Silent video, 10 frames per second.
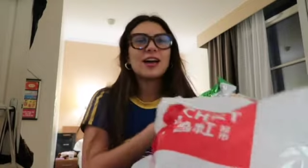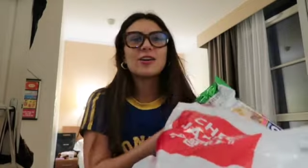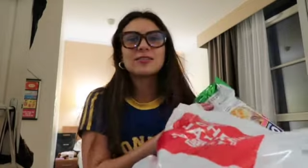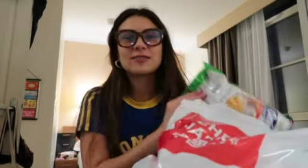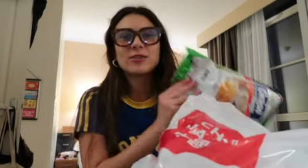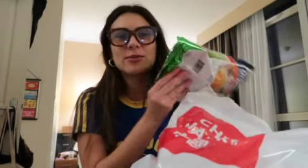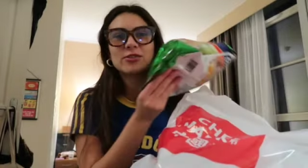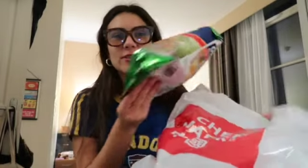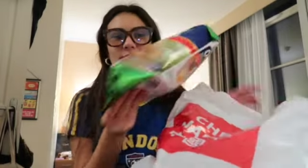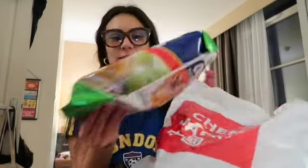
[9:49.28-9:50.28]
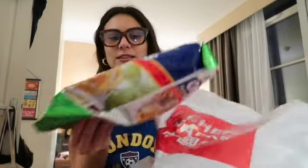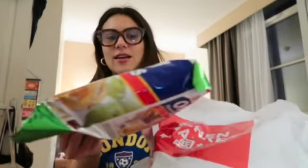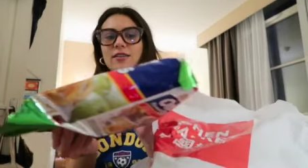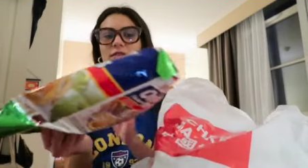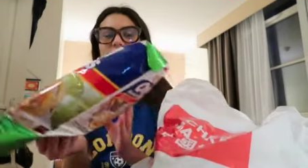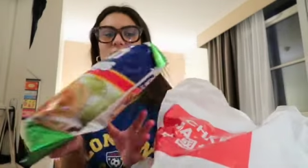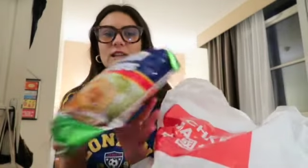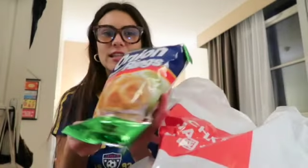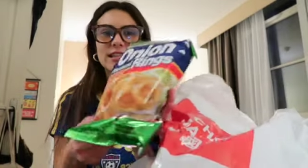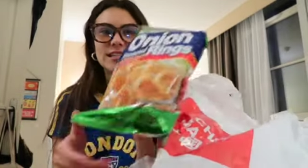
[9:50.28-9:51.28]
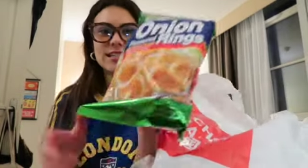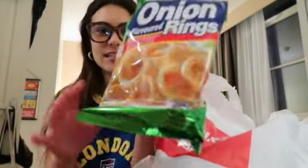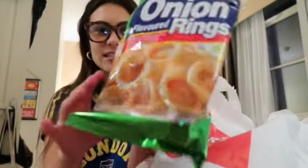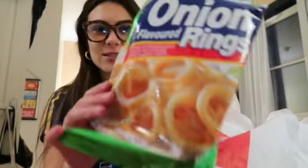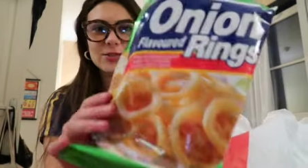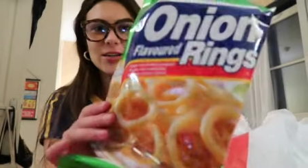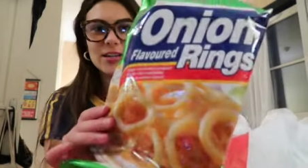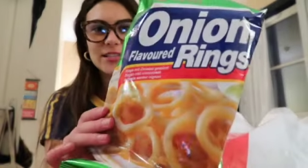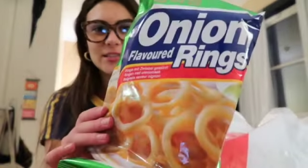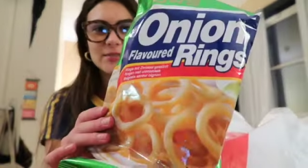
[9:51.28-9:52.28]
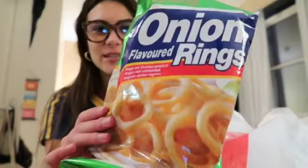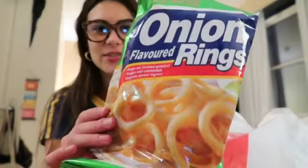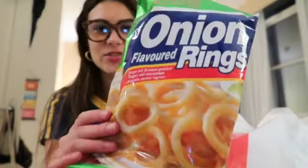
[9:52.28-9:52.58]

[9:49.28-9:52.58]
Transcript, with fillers: I got so much random stuff. I got these little onion ring